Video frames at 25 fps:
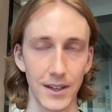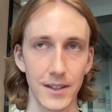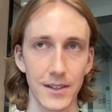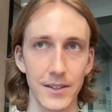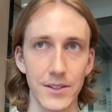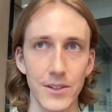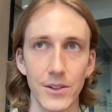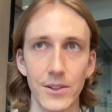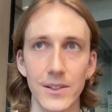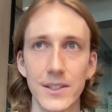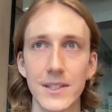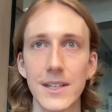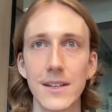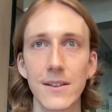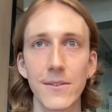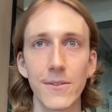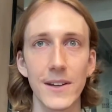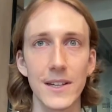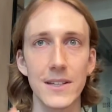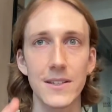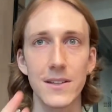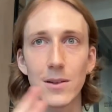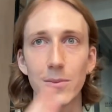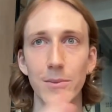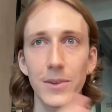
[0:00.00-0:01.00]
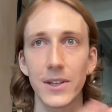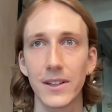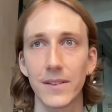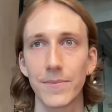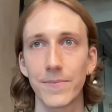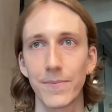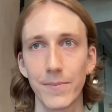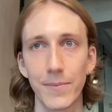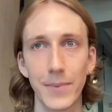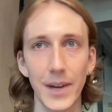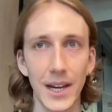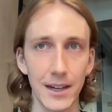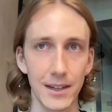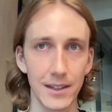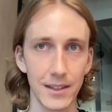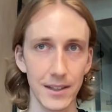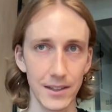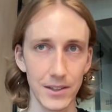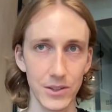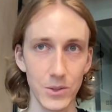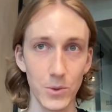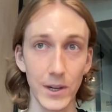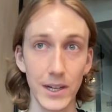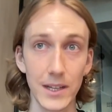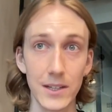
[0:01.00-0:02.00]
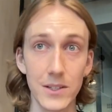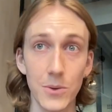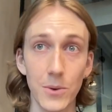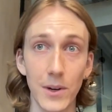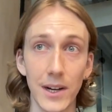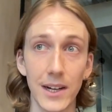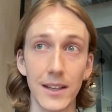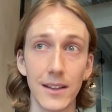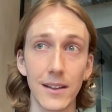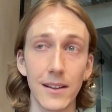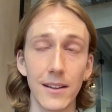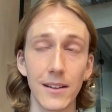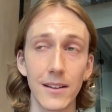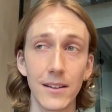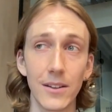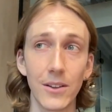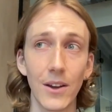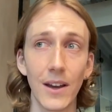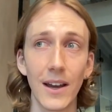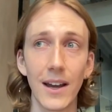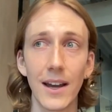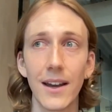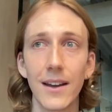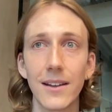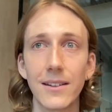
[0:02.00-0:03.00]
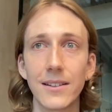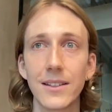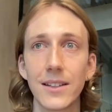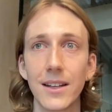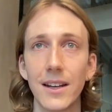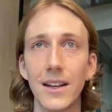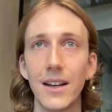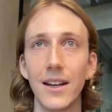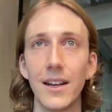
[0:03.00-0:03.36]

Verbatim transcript: So in DeFi summer back in 2020, you had